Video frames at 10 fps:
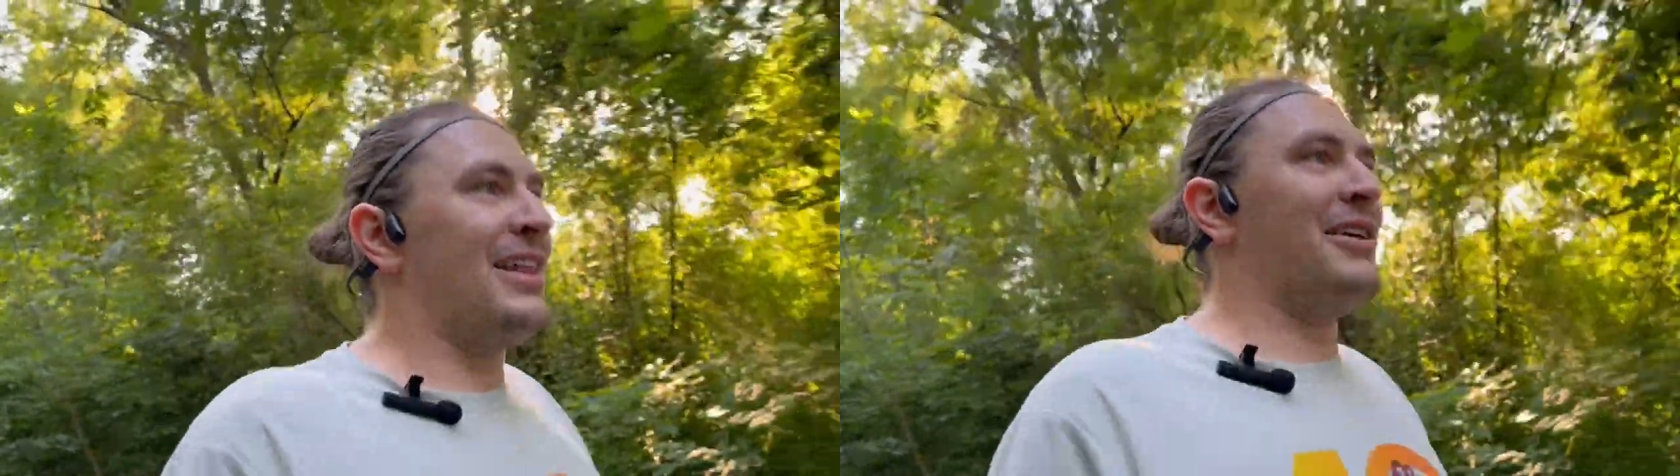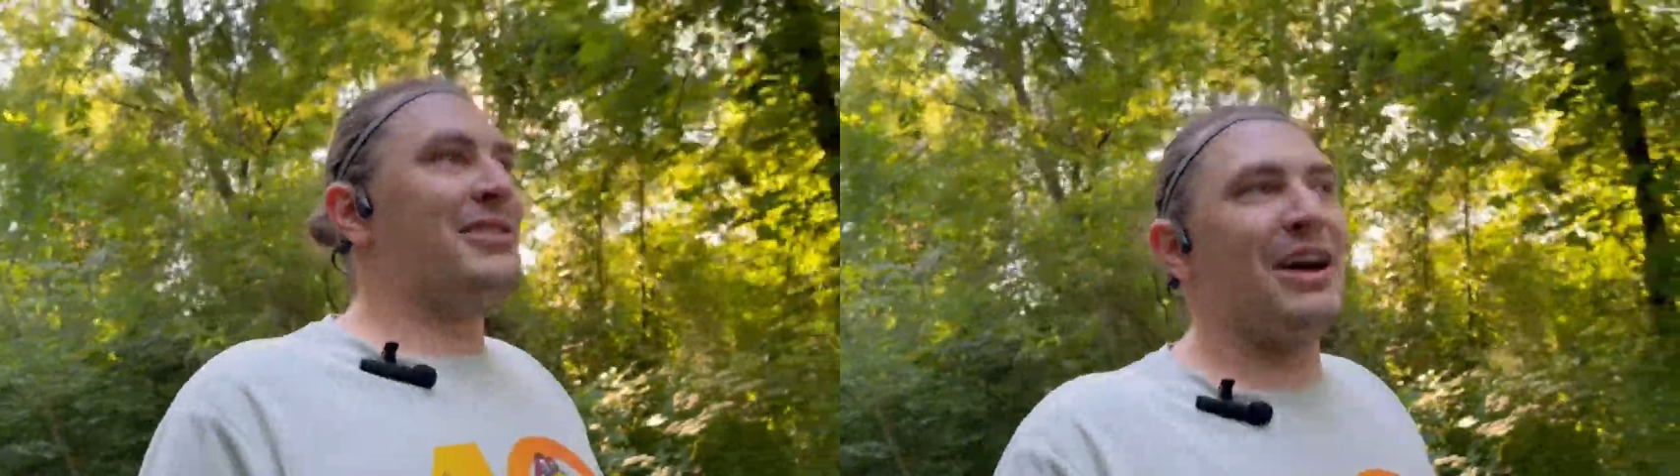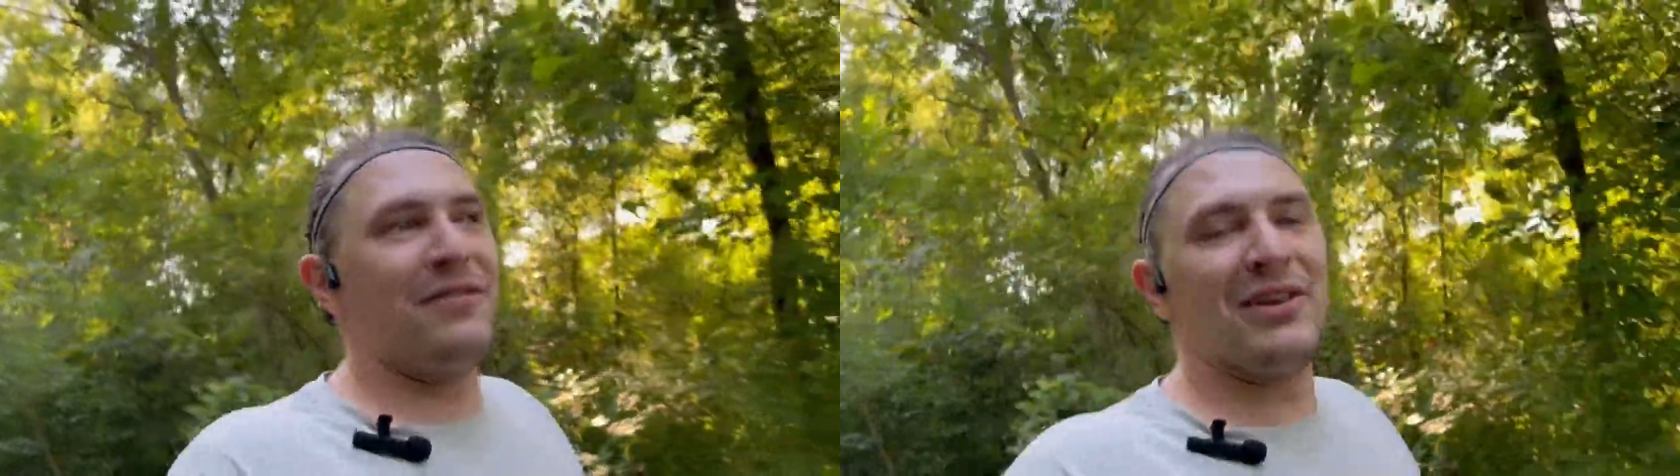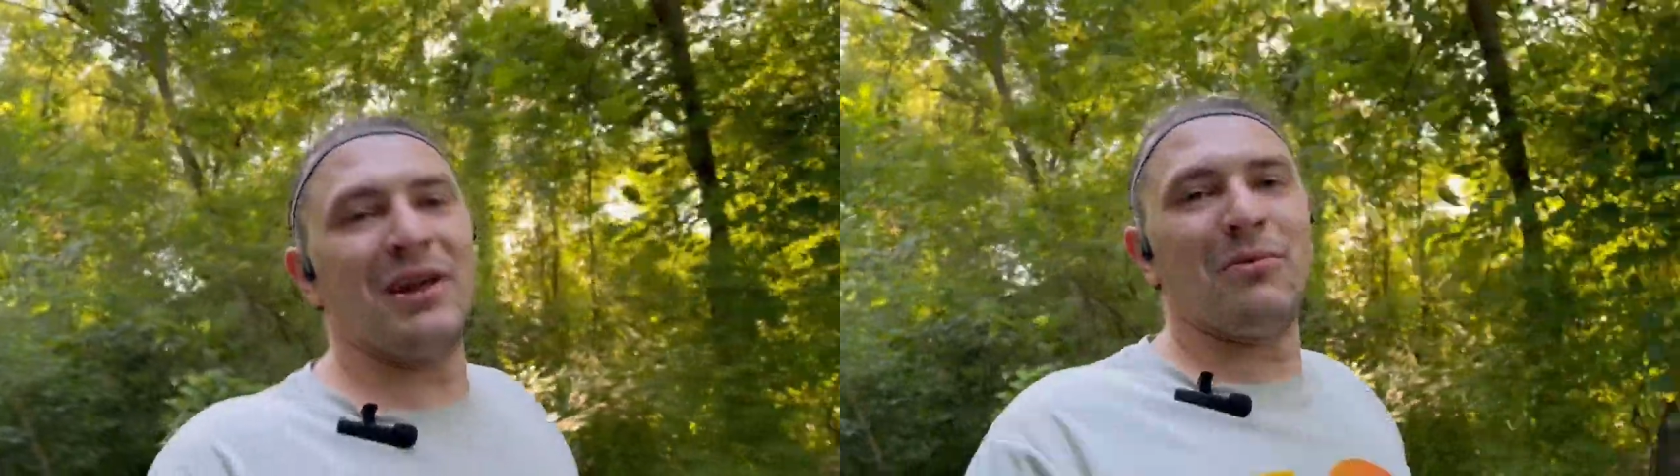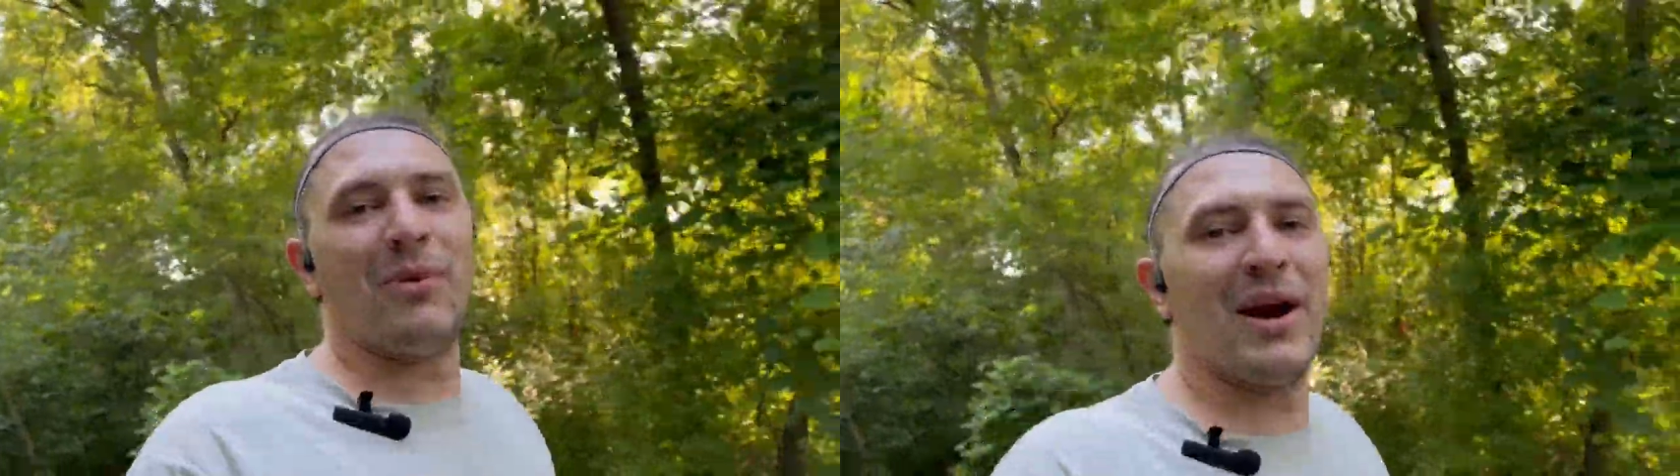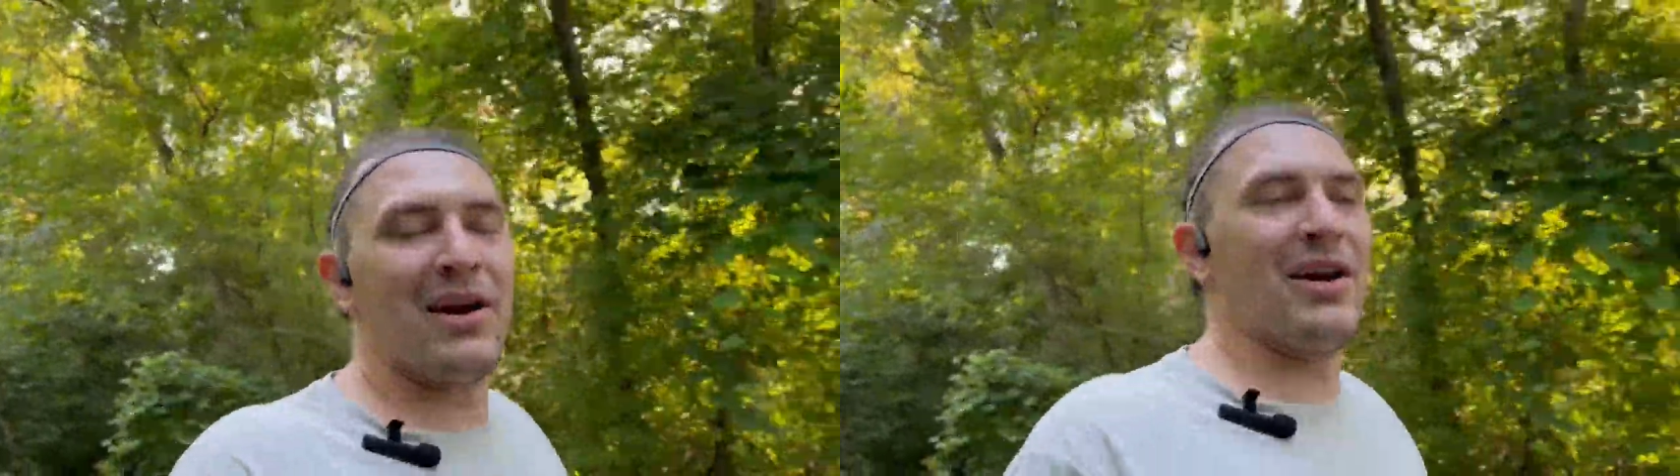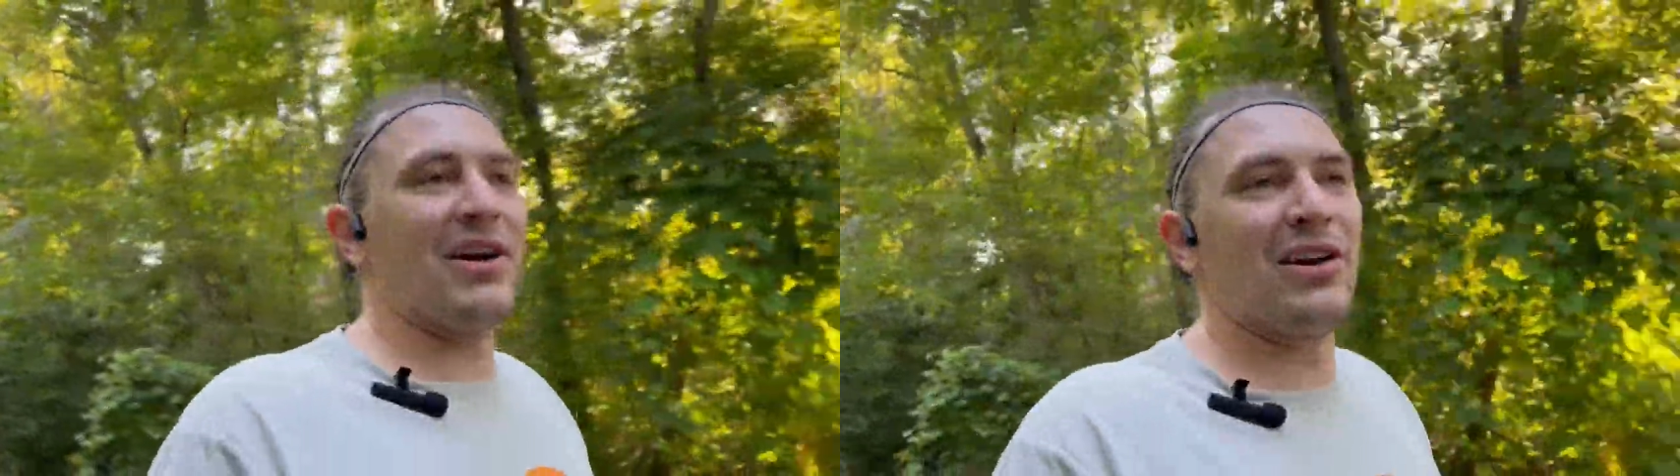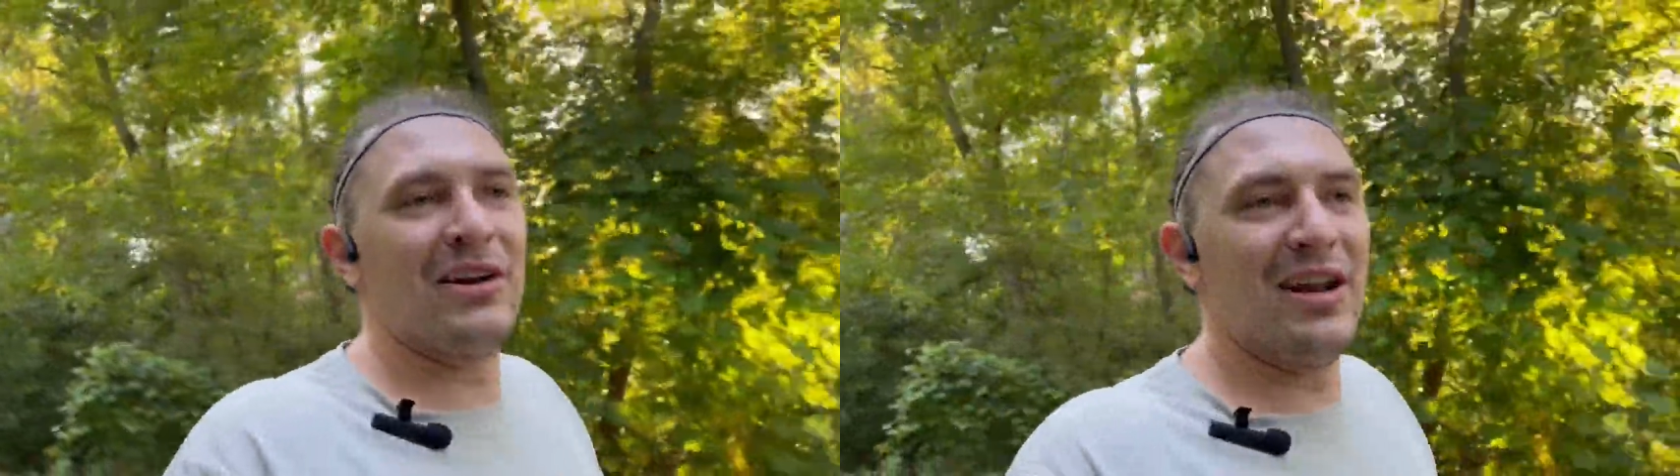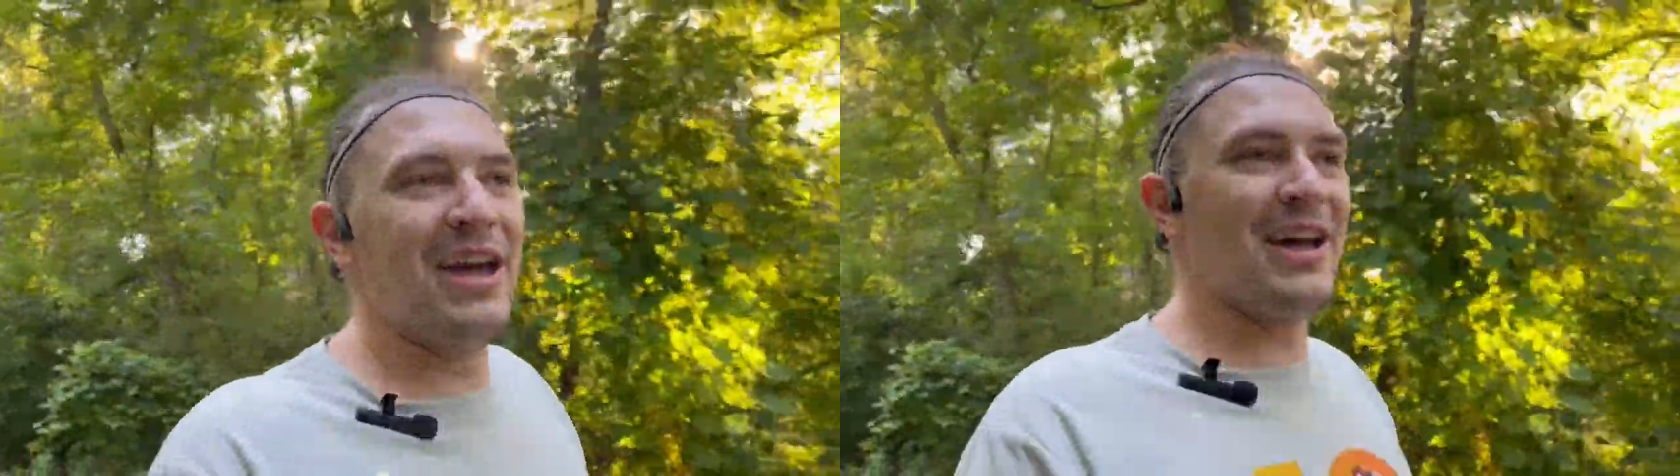they were definitely wearing a good